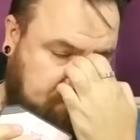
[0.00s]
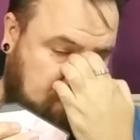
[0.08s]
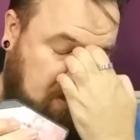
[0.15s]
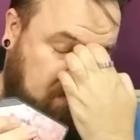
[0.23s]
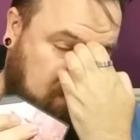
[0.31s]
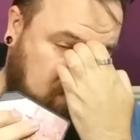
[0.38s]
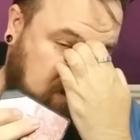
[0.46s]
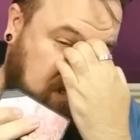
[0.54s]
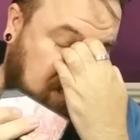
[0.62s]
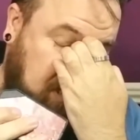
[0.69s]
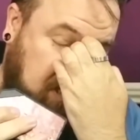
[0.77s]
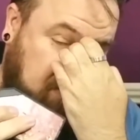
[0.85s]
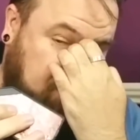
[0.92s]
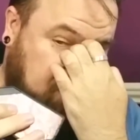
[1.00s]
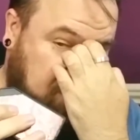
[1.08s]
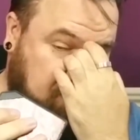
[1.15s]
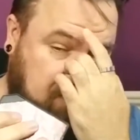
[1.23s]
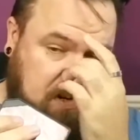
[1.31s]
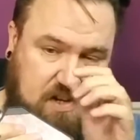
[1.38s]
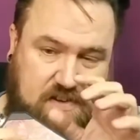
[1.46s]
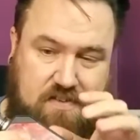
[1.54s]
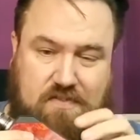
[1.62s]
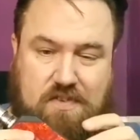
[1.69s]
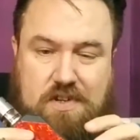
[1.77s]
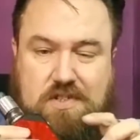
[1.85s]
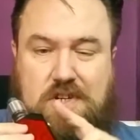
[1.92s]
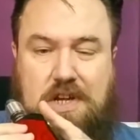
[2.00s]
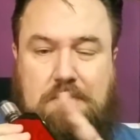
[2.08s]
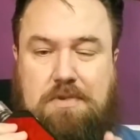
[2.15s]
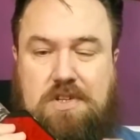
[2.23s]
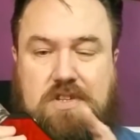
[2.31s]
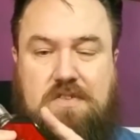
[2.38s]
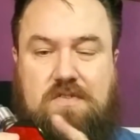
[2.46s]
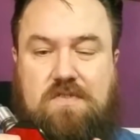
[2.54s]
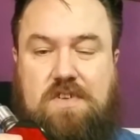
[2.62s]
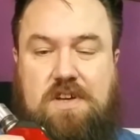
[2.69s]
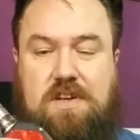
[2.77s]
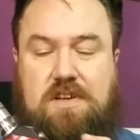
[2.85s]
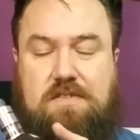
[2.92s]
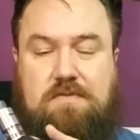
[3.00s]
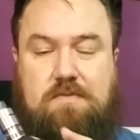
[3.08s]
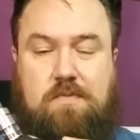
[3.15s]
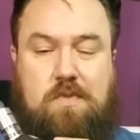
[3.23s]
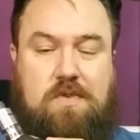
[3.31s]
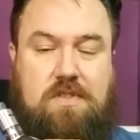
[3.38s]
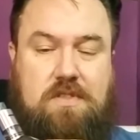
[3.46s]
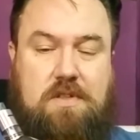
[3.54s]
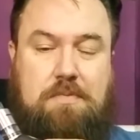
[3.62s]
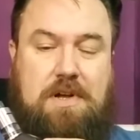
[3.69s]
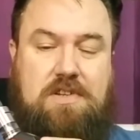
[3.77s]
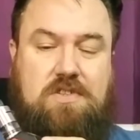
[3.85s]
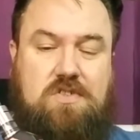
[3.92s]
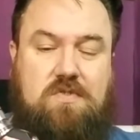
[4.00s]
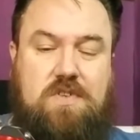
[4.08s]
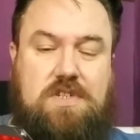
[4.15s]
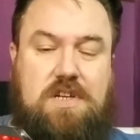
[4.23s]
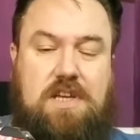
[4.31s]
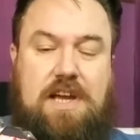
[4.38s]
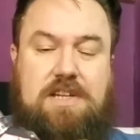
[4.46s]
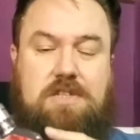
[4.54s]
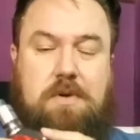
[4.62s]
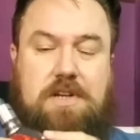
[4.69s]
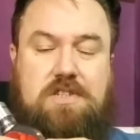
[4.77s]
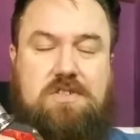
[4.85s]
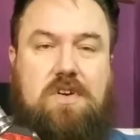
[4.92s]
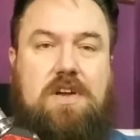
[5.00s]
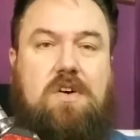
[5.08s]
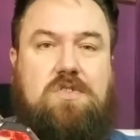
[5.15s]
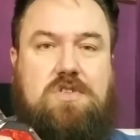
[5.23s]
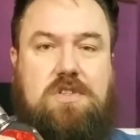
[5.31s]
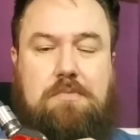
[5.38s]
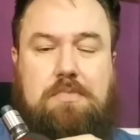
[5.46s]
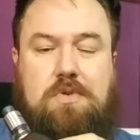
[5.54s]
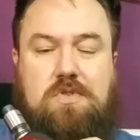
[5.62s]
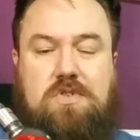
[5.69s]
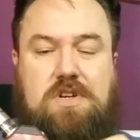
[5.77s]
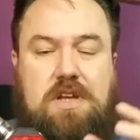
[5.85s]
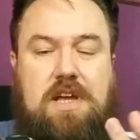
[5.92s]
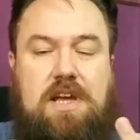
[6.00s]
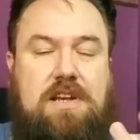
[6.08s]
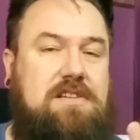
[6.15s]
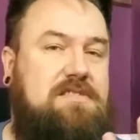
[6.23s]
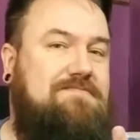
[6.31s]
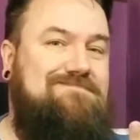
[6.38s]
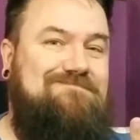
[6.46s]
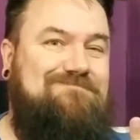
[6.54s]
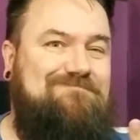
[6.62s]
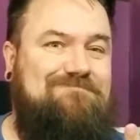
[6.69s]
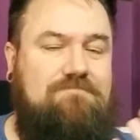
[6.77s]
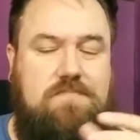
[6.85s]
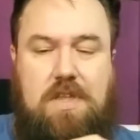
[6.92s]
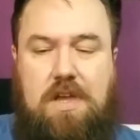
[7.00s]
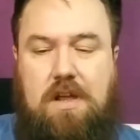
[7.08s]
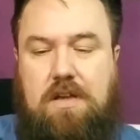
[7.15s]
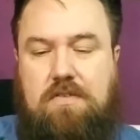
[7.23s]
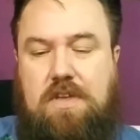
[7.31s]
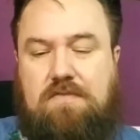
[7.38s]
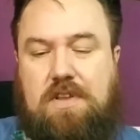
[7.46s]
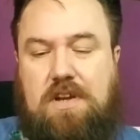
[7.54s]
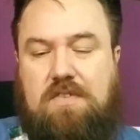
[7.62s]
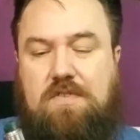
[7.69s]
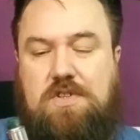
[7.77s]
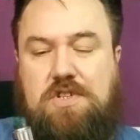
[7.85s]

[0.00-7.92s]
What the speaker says: They've obviously done it for cheapness of the buttons obviously actuate straight onto the board, and you know, they've done it for